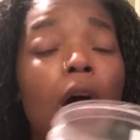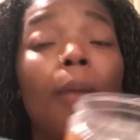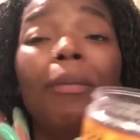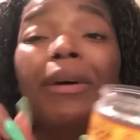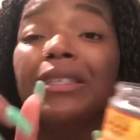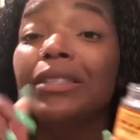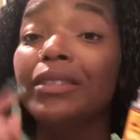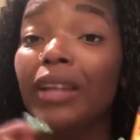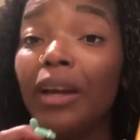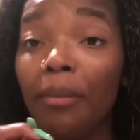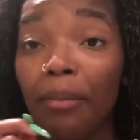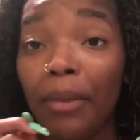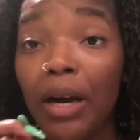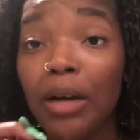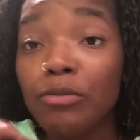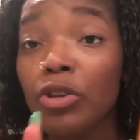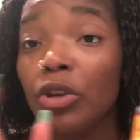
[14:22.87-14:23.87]
My
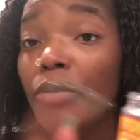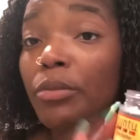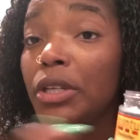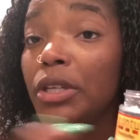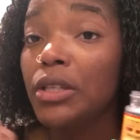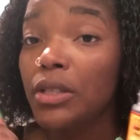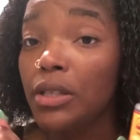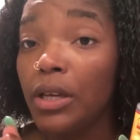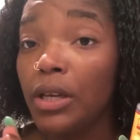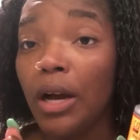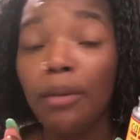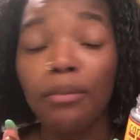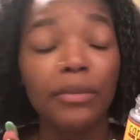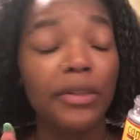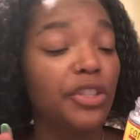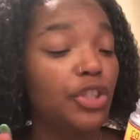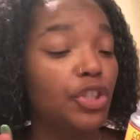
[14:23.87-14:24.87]
stepmom told me to see how
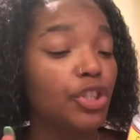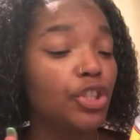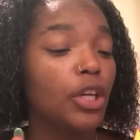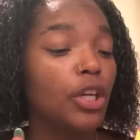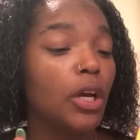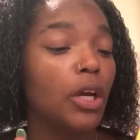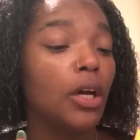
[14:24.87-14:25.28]
much